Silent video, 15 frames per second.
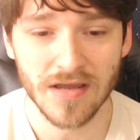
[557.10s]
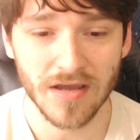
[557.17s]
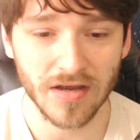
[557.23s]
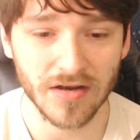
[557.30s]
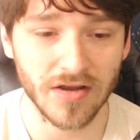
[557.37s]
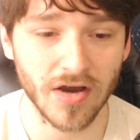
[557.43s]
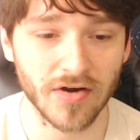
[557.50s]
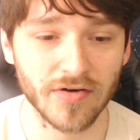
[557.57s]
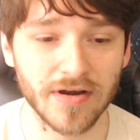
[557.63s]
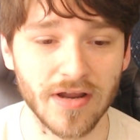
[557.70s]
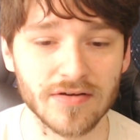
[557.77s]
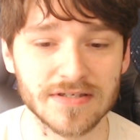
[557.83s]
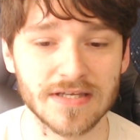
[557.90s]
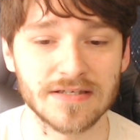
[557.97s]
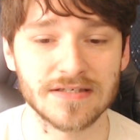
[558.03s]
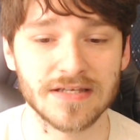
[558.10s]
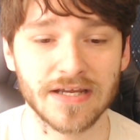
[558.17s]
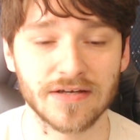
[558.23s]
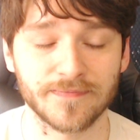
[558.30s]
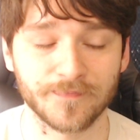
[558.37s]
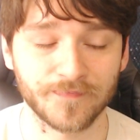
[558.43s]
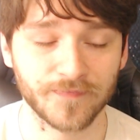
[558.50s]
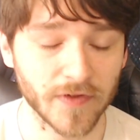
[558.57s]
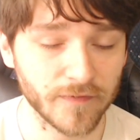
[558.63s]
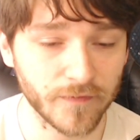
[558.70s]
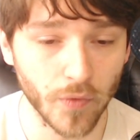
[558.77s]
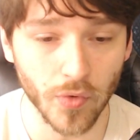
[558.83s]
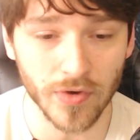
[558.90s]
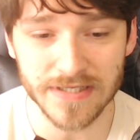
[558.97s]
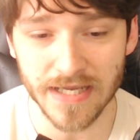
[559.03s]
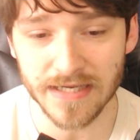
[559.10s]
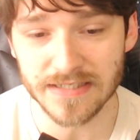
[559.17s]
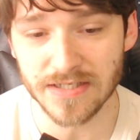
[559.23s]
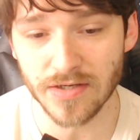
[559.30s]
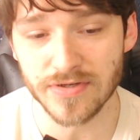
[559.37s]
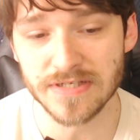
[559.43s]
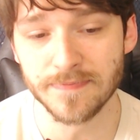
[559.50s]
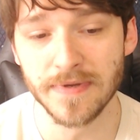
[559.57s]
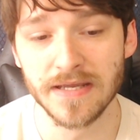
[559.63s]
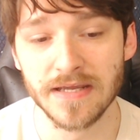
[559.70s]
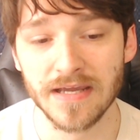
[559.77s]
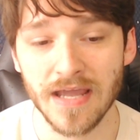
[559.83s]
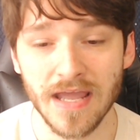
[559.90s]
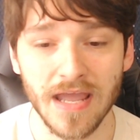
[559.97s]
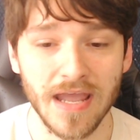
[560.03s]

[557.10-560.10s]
Gunnar Nelson's like forte, so to speak.